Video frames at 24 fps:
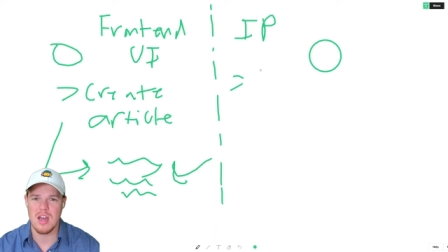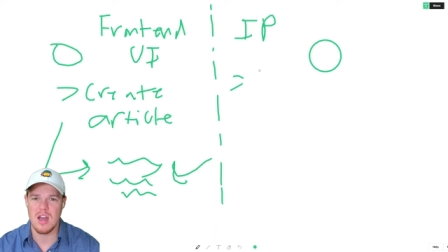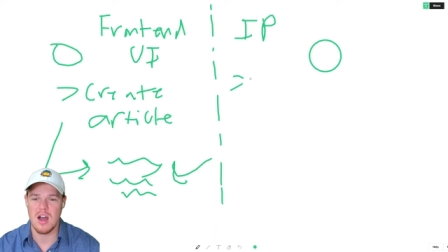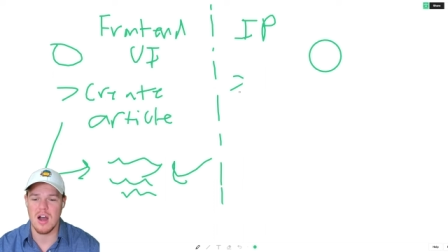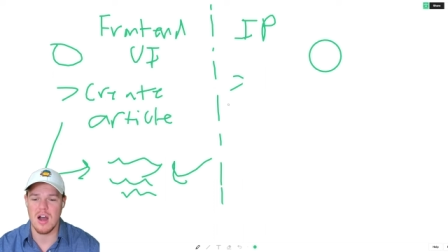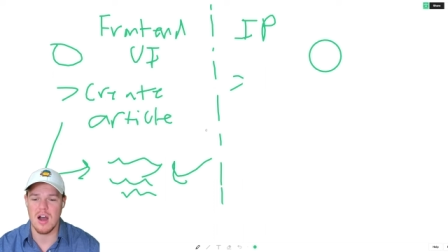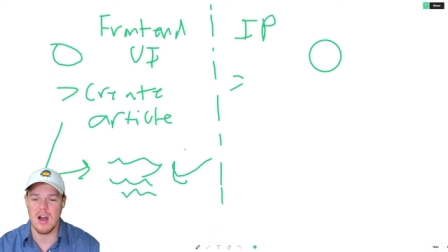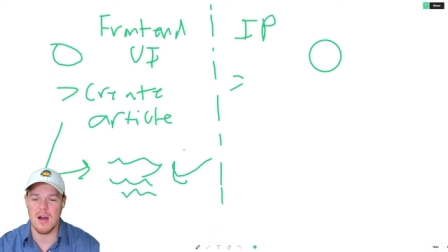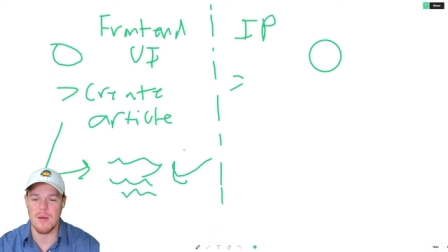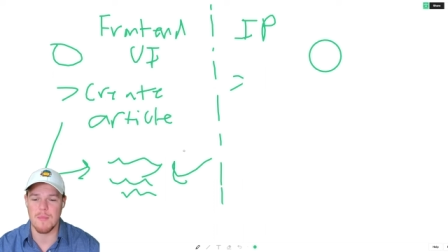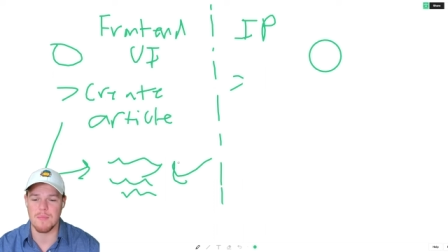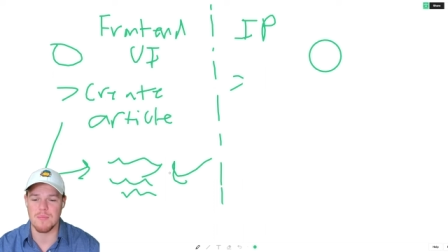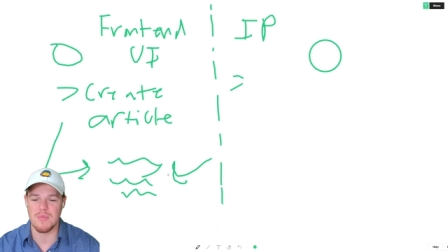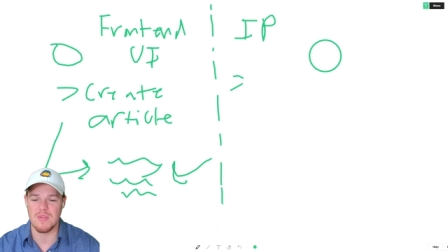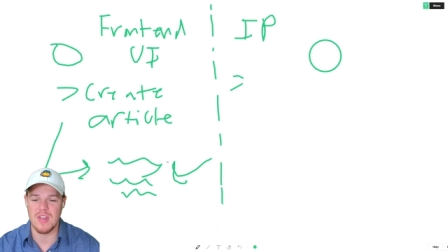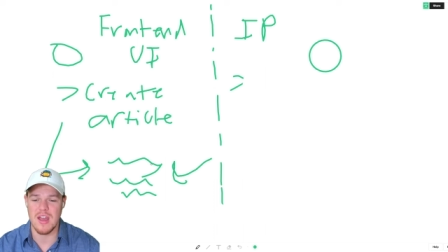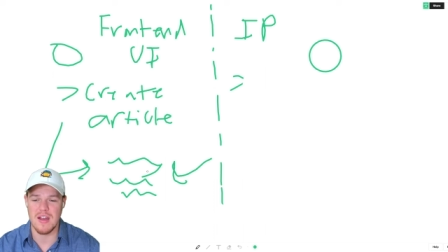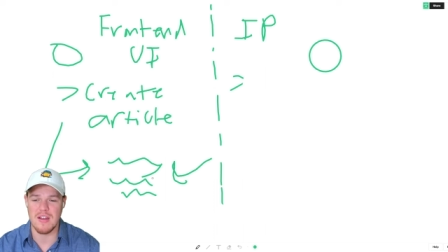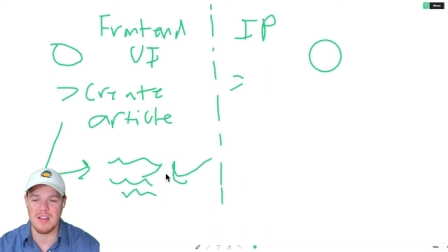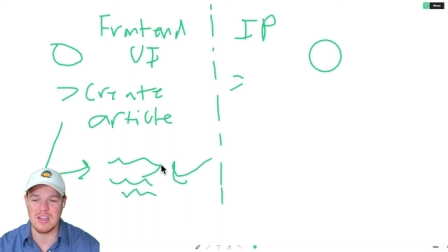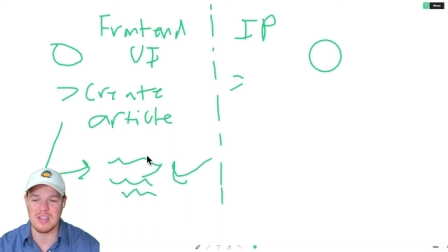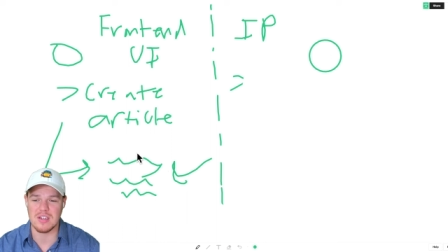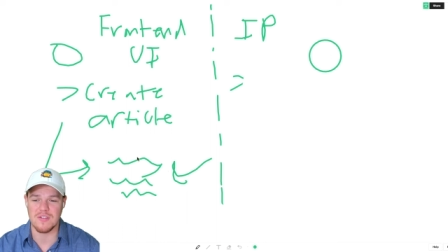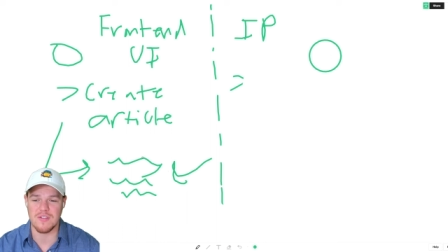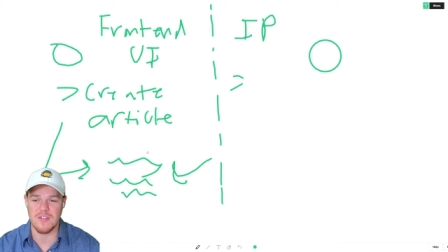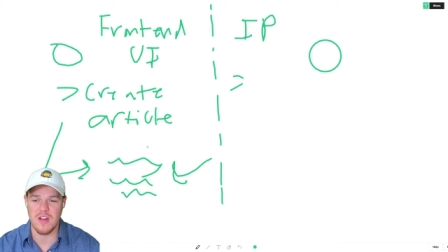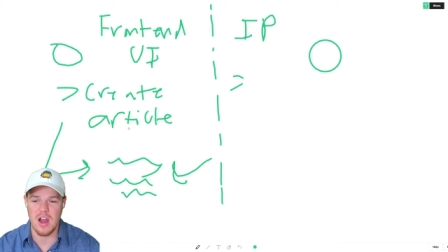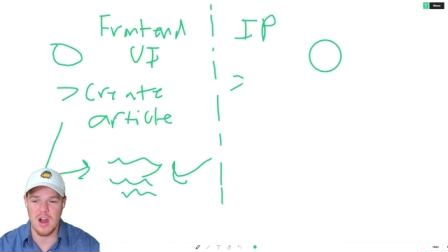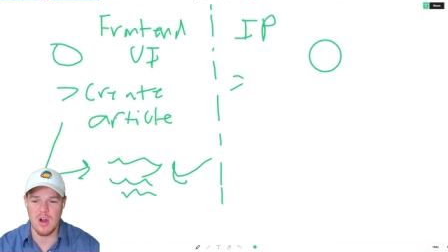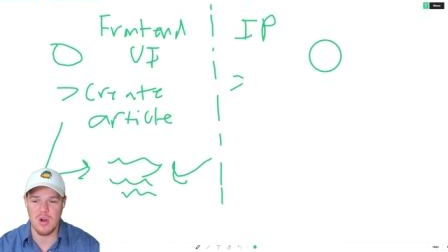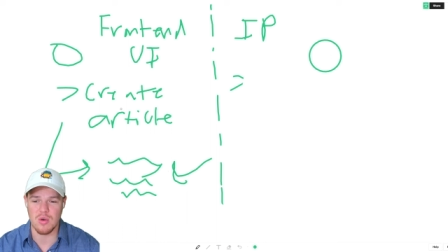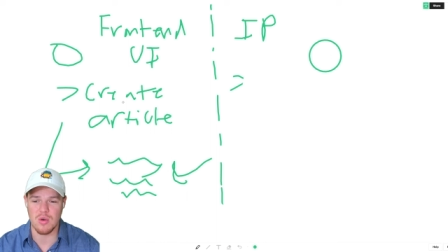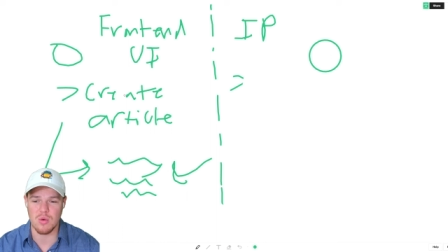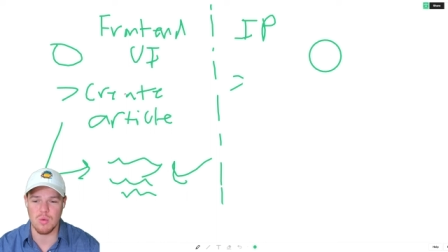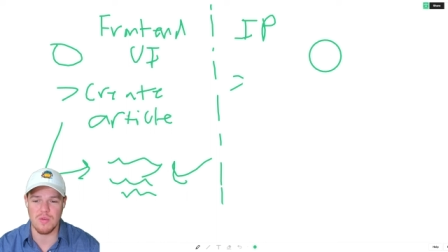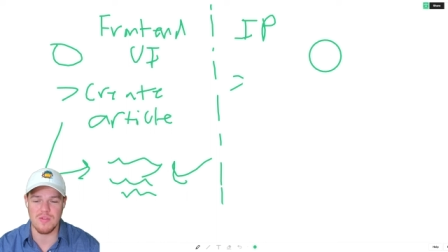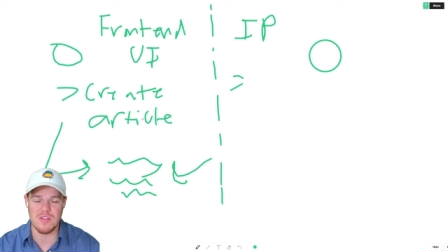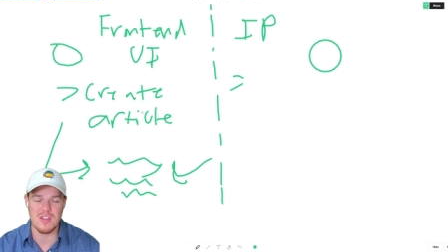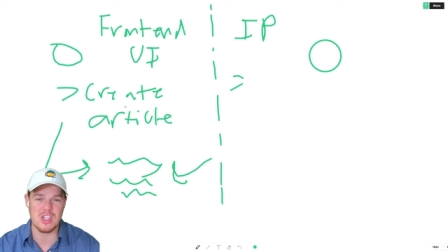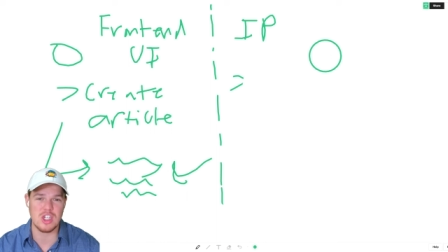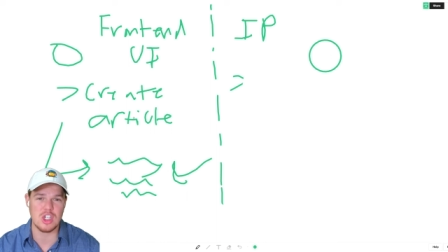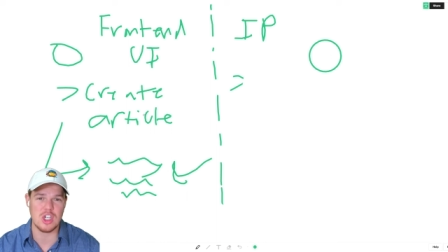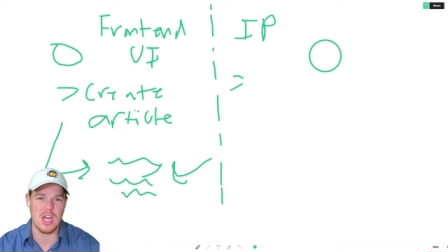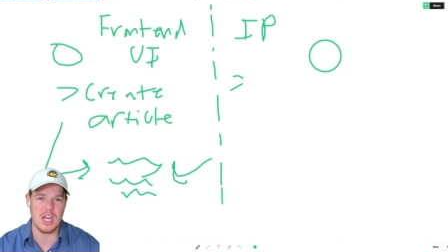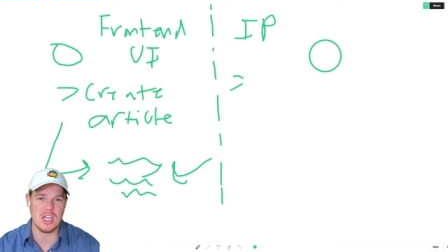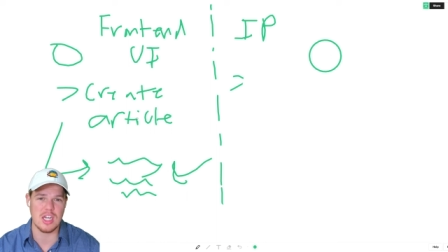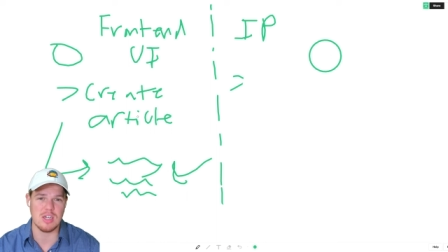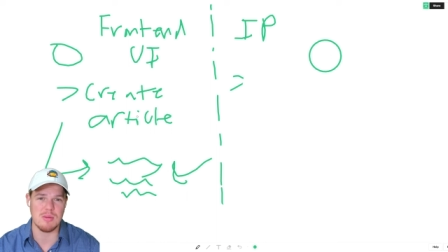um, that is found with this
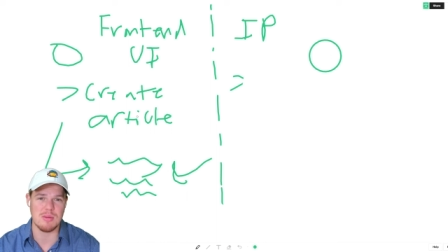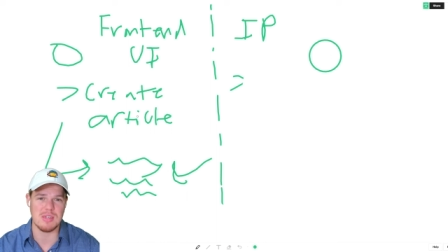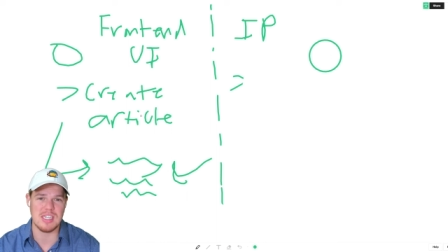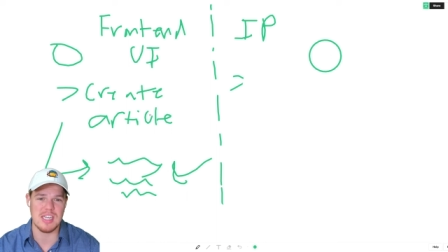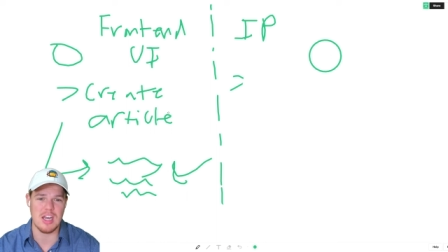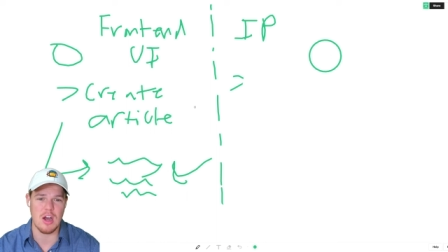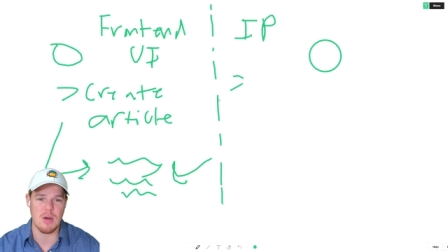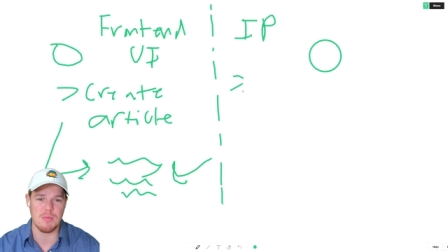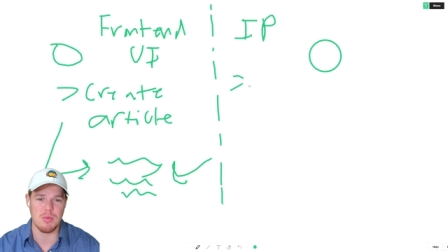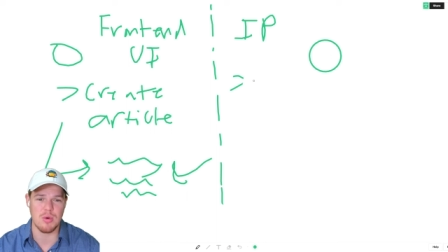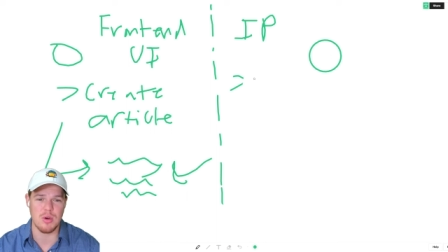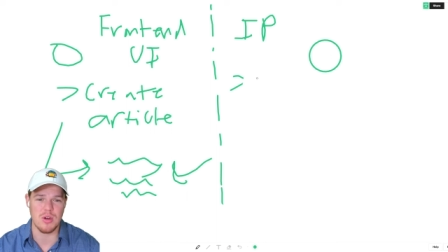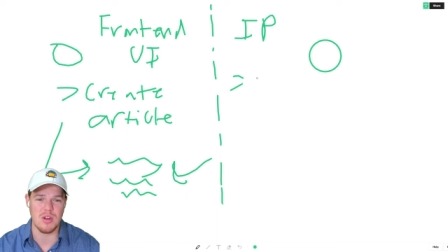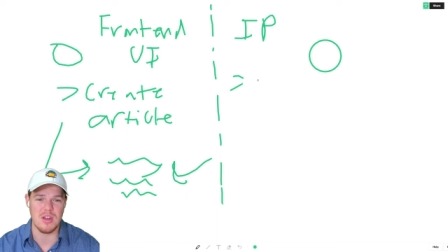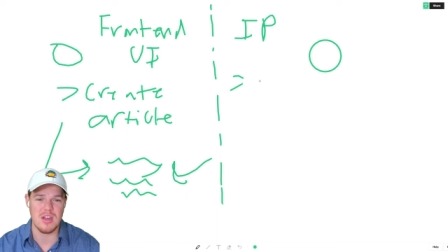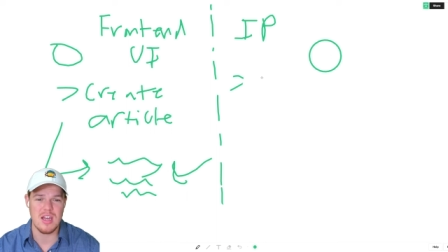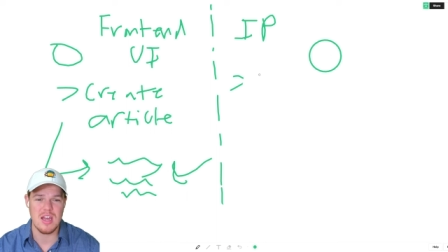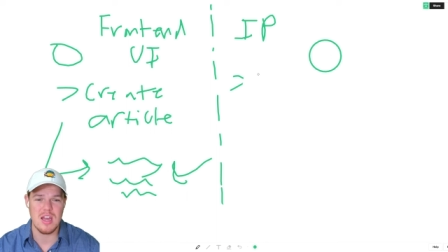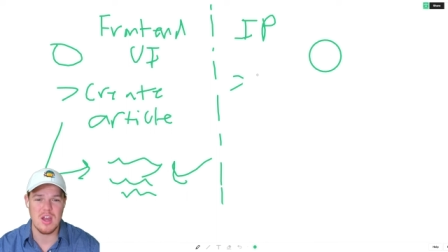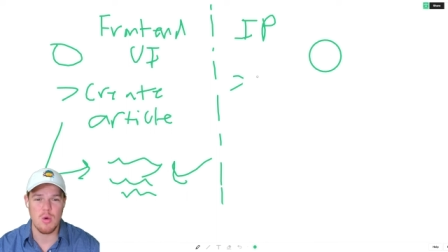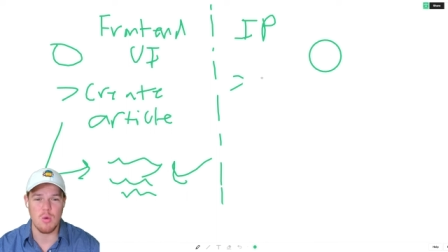ChatGPT output.